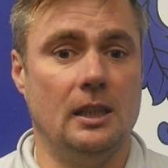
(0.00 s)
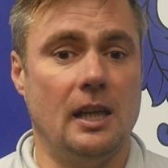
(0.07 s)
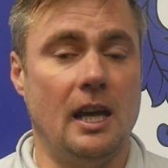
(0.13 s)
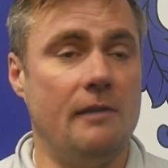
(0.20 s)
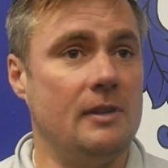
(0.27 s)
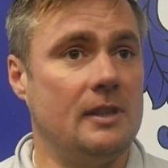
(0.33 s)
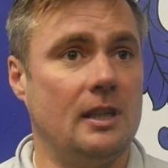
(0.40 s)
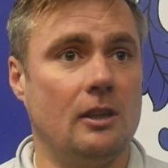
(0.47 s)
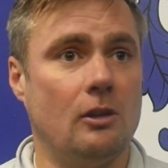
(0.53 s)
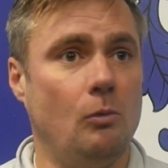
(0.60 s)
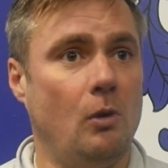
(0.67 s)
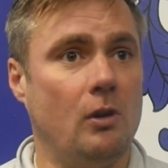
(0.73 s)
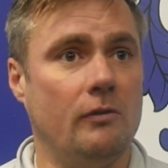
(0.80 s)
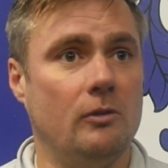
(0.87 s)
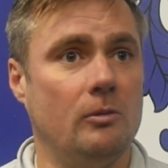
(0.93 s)
every single
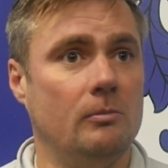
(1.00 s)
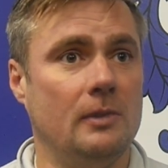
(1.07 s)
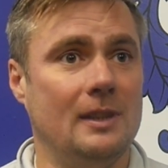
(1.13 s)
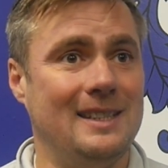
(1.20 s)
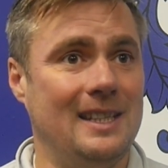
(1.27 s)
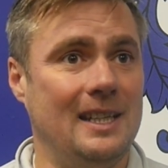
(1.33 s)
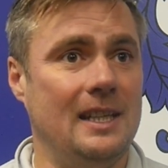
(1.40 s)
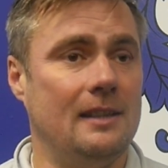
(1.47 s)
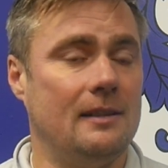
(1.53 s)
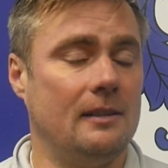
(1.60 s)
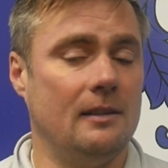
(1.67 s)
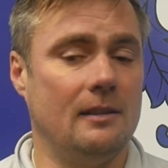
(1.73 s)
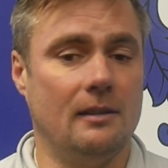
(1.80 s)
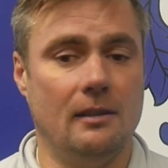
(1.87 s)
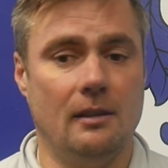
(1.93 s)
one of them did.
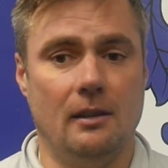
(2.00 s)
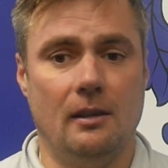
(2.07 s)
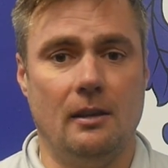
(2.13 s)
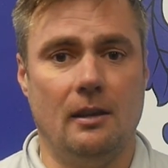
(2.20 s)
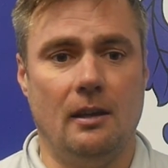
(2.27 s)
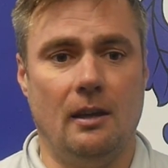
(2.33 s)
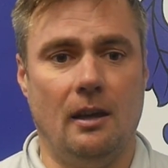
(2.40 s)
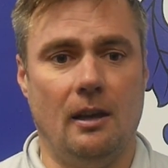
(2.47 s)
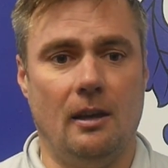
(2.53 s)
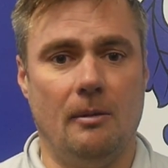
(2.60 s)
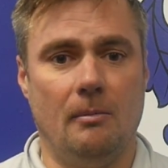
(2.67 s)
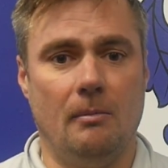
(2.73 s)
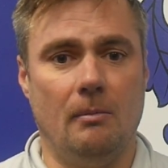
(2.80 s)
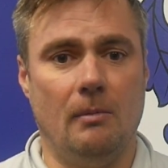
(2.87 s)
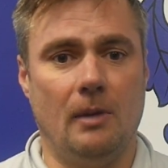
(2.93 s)
And
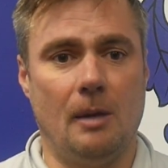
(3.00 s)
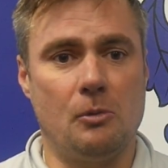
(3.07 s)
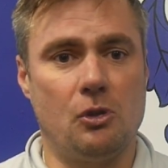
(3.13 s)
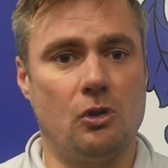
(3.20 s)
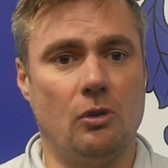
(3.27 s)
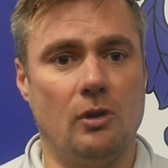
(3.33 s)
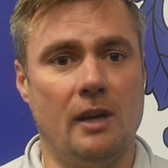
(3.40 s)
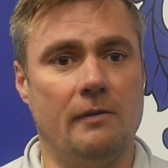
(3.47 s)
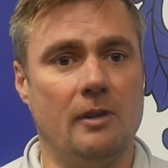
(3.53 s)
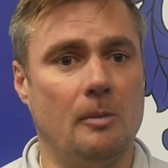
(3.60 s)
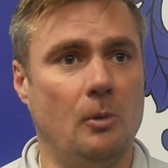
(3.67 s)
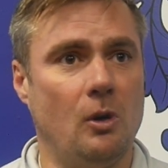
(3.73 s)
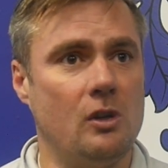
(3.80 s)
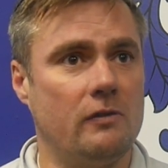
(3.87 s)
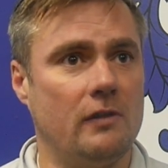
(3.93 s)
I'm sure even the
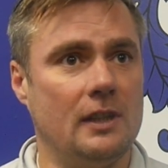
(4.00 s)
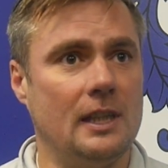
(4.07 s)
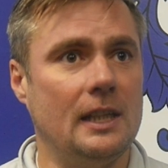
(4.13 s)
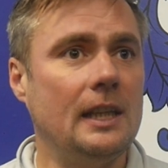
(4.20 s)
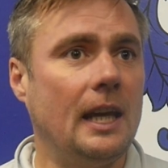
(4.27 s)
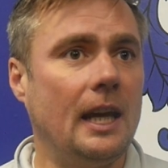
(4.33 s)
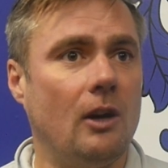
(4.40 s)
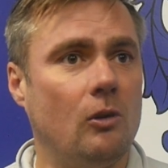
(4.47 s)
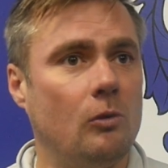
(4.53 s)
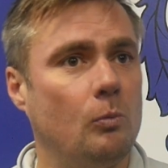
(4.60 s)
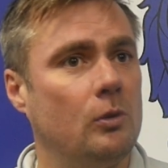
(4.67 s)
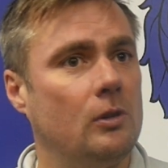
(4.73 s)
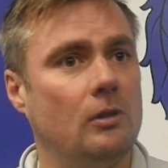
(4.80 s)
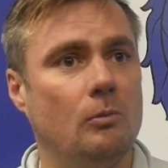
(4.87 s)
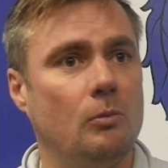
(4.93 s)
boys that didn't get on
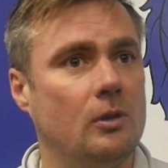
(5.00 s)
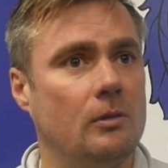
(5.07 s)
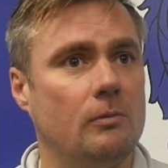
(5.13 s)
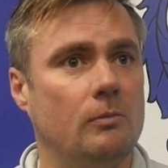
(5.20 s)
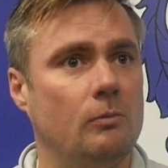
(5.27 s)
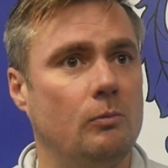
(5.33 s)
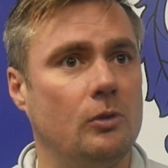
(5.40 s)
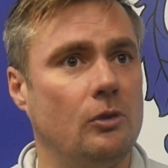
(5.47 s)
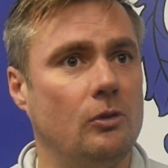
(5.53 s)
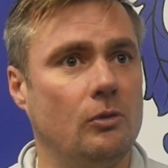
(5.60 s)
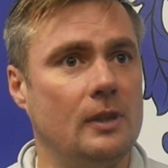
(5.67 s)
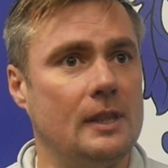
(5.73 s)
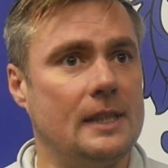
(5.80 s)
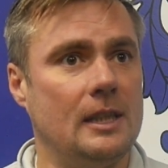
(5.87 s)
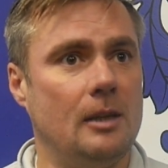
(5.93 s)
would have
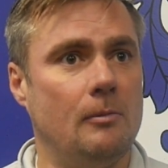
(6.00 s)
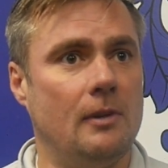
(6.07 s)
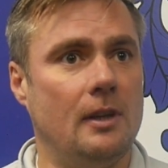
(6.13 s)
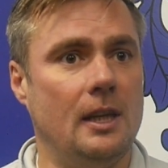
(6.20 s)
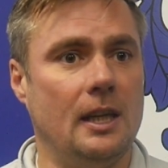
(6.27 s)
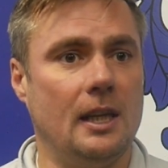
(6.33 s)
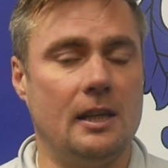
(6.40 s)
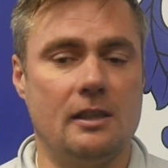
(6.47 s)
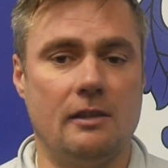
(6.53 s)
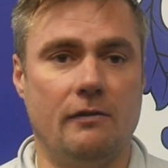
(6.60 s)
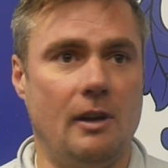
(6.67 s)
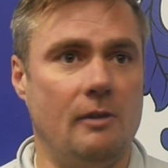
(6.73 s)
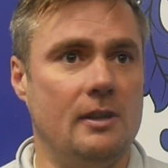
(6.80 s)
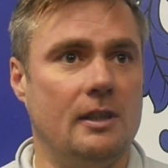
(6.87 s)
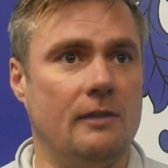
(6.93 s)
done the same thing. And it's a
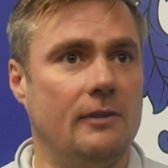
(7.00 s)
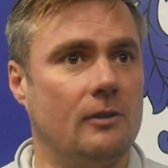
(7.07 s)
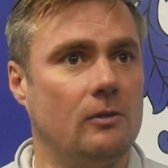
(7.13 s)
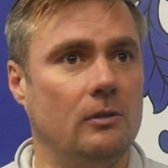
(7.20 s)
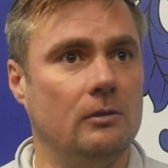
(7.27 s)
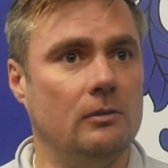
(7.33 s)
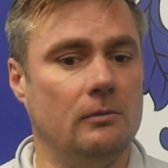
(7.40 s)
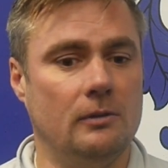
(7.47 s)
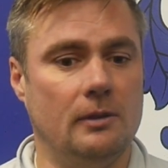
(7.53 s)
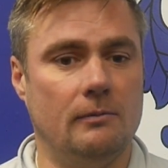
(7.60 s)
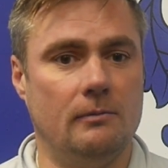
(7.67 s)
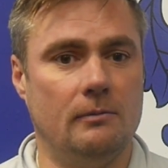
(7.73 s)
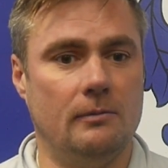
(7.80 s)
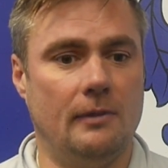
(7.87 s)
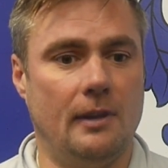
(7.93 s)
very difficult
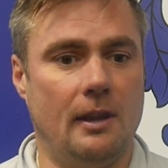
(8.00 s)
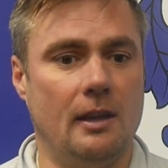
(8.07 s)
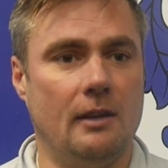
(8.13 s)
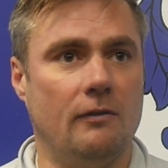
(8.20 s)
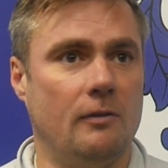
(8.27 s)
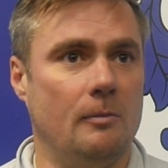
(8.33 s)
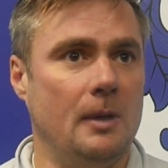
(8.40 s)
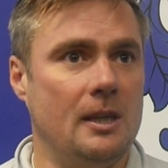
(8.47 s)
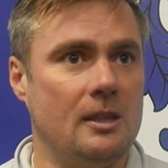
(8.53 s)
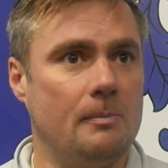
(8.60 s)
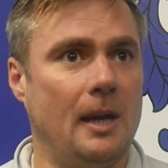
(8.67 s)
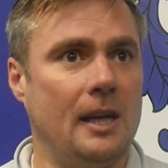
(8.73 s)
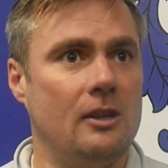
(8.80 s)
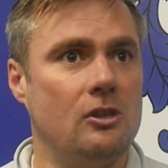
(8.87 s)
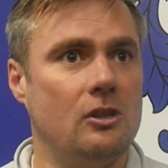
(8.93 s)
thing for me as
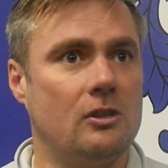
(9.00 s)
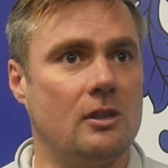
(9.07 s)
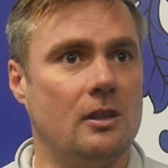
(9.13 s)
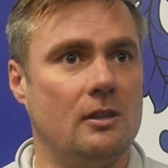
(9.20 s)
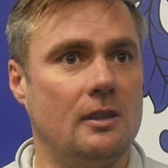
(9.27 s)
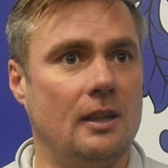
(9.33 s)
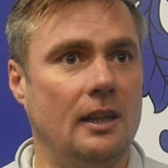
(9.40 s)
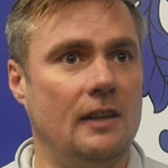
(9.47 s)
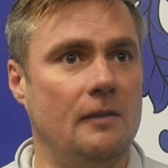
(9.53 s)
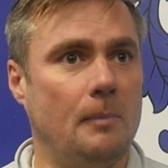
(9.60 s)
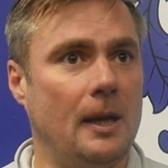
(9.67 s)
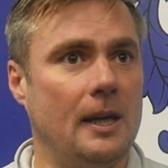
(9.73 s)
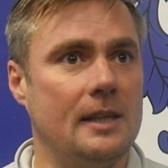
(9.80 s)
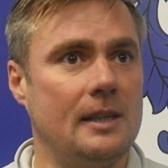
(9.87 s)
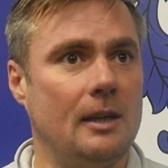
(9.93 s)
manager to leave
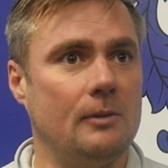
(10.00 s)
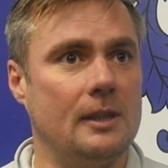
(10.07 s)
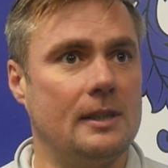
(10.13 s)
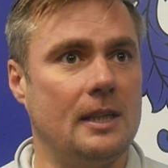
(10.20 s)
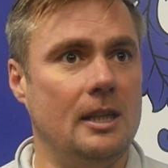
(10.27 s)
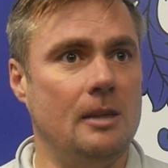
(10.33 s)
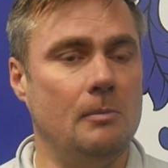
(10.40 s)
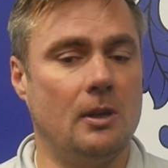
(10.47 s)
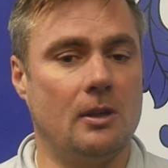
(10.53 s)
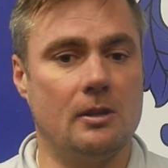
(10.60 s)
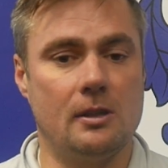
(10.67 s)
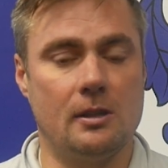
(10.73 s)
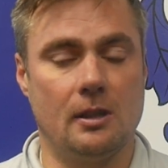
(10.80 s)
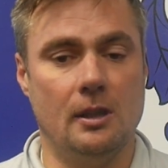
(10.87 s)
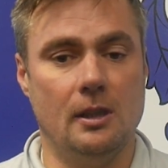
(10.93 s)
players out the team,
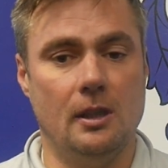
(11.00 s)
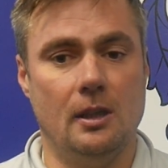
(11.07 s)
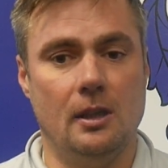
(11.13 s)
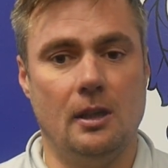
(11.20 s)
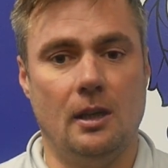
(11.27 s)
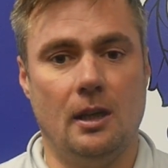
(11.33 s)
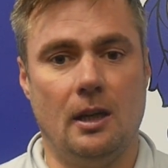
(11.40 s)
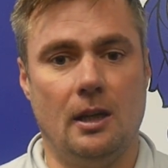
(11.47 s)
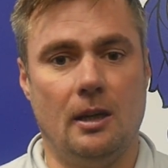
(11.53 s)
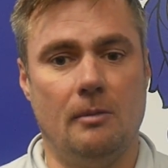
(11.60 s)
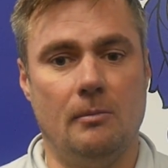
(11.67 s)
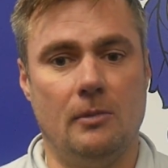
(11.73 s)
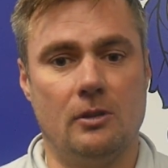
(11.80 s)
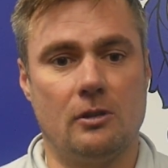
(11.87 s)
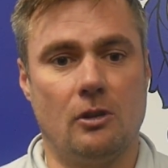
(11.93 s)
because
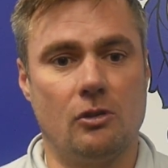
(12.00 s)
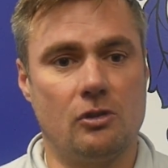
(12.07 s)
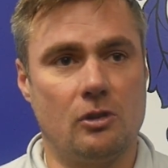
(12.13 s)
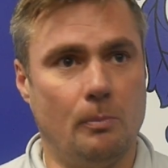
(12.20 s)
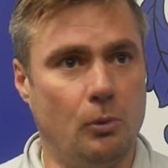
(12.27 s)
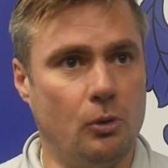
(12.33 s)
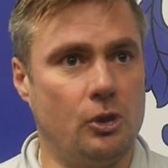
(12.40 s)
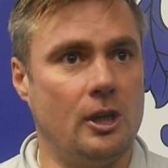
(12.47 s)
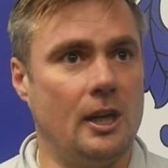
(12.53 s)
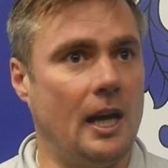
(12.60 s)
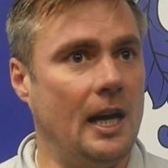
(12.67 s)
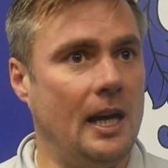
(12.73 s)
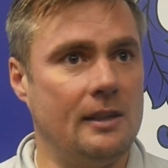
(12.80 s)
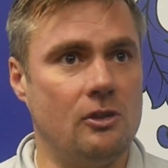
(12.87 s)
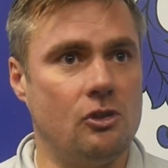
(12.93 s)
as long as they're pushing
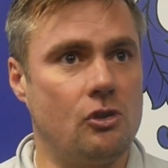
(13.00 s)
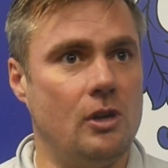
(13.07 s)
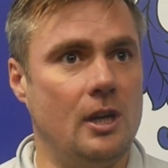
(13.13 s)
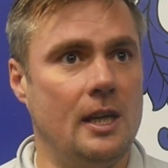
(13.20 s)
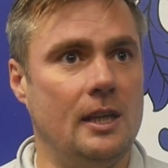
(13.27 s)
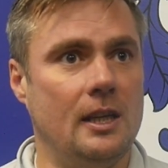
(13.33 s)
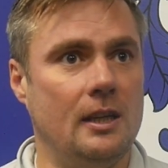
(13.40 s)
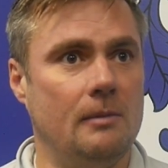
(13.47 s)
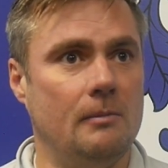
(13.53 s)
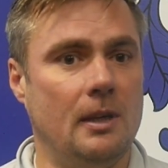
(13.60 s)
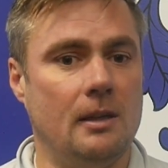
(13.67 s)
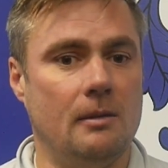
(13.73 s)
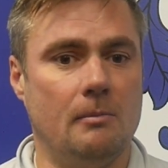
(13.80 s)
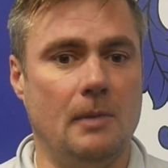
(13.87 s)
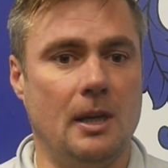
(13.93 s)
hard in training,
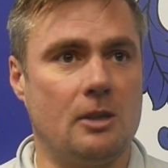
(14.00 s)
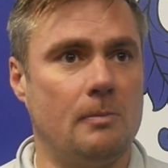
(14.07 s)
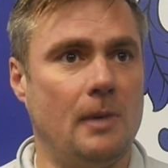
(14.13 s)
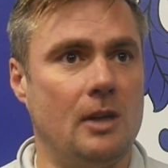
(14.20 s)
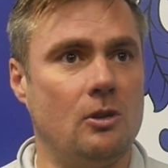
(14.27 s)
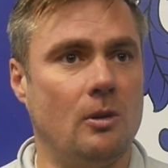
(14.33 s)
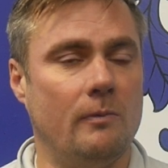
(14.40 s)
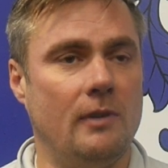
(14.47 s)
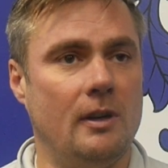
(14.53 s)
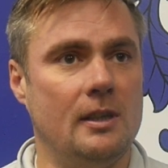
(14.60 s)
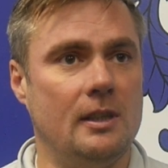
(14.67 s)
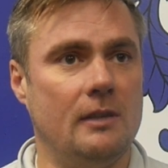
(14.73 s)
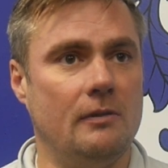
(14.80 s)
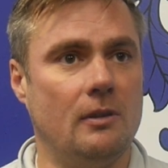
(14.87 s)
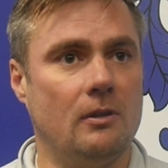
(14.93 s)
it makes my job very
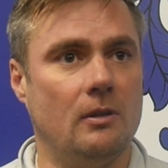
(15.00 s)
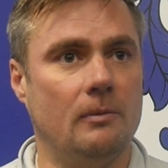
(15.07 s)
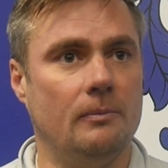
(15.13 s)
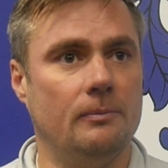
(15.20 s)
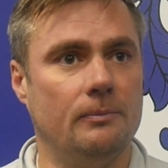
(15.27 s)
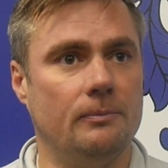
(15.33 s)
difficult.